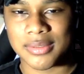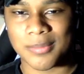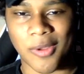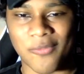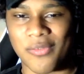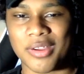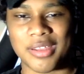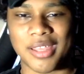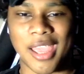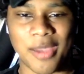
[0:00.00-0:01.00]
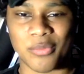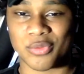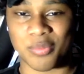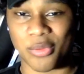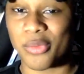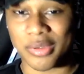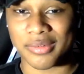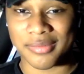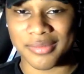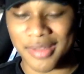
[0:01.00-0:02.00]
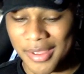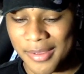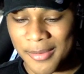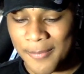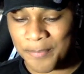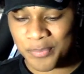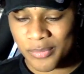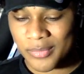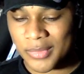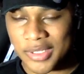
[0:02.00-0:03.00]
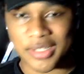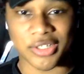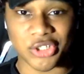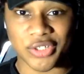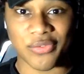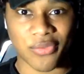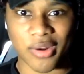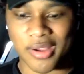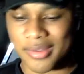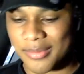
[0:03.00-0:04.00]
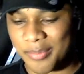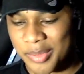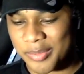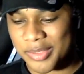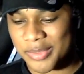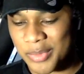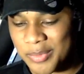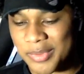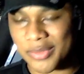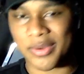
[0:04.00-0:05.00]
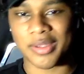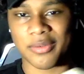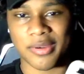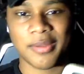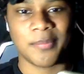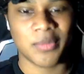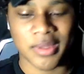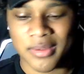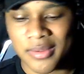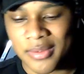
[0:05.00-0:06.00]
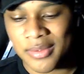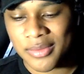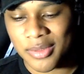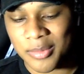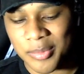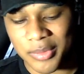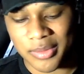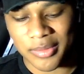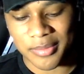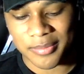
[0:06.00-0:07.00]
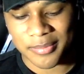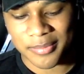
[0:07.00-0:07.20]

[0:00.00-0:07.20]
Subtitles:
my fucking camera's broken. Like, legit fried. Peep this right here, right? I'm gonna pull it up.